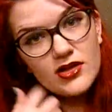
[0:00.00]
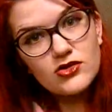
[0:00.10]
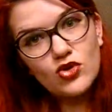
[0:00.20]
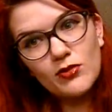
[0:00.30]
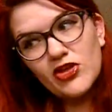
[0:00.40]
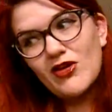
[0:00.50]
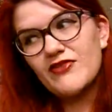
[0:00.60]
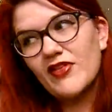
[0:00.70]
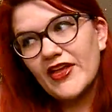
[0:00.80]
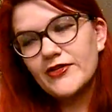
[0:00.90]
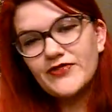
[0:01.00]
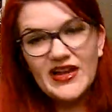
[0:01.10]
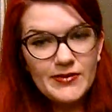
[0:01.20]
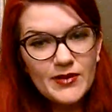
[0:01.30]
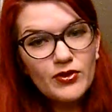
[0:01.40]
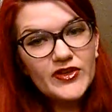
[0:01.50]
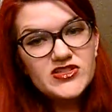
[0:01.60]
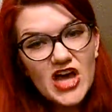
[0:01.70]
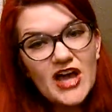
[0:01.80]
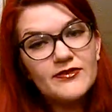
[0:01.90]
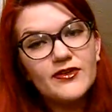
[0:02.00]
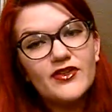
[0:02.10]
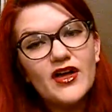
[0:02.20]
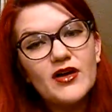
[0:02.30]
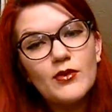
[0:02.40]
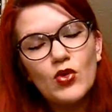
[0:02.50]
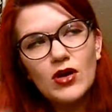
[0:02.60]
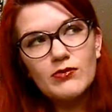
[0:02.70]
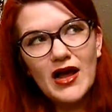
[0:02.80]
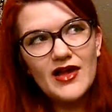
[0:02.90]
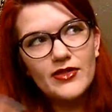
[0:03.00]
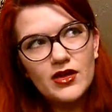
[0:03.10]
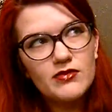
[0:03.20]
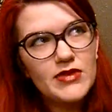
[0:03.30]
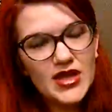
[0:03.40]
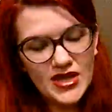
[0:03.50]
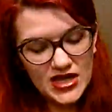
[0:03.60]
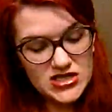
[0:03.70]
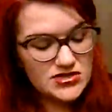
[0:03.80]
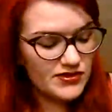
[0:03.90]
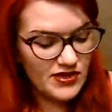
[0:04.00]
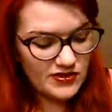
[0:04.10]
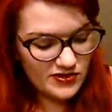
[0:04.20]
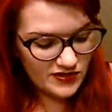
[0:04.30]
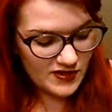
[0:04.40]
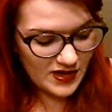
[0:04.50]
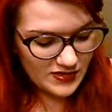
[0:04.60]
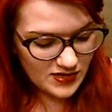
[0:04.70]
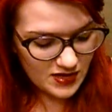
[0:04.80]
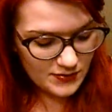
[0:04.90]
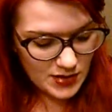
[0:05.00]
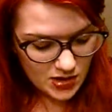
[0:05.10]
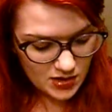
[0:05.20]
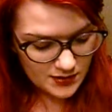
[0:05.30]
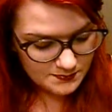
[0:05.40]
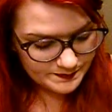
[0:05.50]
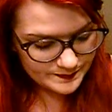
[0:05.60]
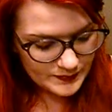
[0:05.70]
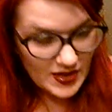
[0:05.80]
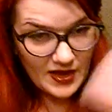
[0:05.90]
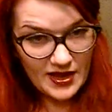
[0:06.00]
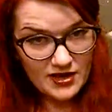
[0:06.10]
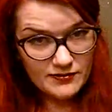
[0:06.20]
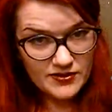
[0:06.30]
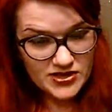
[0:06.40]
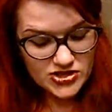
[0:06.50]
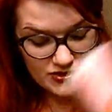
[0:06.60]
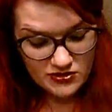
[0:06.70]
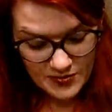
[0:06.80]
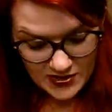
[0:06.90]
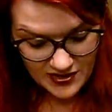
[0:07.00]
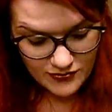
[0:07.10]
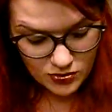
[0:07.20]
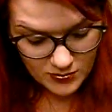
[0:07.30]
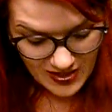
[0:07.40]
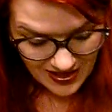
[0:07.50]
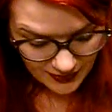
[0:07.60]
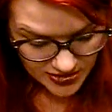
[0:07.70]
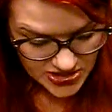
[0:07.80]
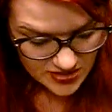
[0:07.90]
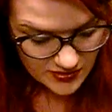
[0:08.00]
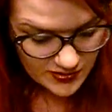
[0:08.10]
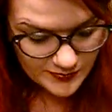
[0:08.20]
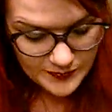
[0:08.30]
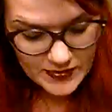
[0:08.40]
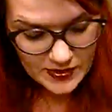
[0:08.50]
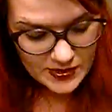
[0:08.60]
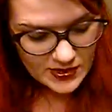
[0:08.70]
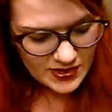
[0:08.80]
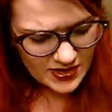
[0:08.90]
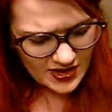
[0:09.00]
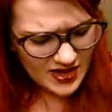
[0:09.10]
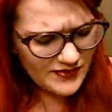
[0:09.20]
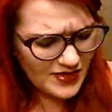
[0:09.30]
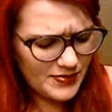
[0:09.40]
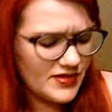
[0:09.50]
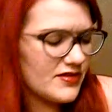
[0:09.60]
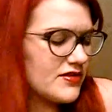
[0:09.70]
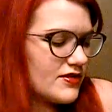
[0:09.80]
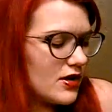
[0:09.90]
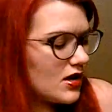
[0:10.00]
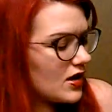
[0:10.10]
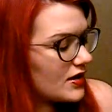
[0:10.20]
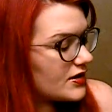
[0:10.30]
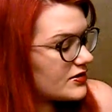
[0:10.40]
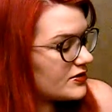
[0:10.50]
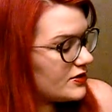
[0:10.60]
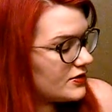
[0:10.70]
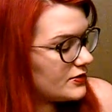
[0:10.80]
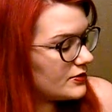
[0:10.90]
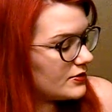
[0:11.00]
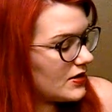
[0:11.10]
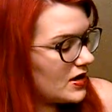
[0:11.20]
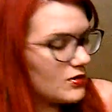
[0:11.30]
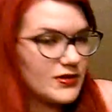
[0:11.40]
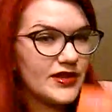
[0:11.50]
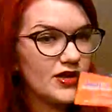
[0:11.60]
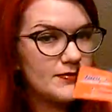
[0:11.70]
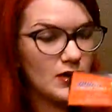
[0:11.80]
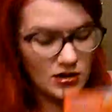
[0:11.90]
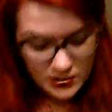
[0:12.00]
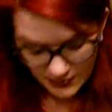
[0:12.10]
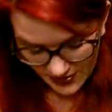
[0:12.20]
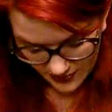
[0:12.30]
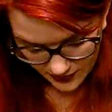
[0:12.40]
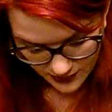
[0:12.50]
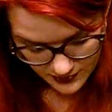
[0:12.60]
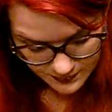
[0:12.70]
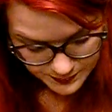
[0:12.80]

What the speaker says: Normally you have to like fight people and dive for them or buy them, and it was nice just to get them. I have tissues because I have horrible allergies. I have a business card to a really good burger place.